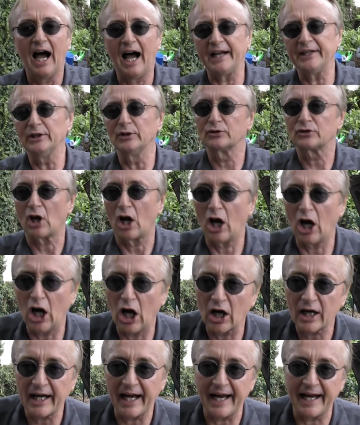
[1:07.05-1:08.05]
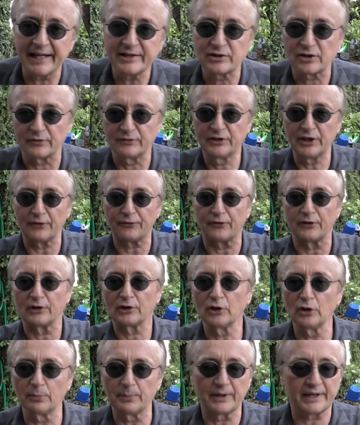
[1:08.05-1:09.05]
I use all kinds of
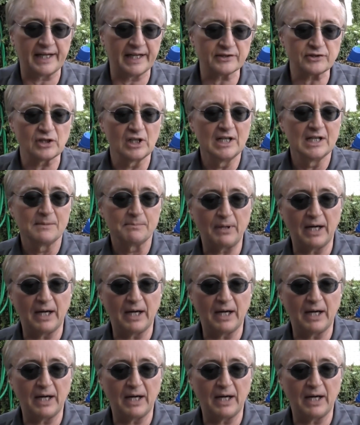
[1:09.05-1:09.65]
different lubricants,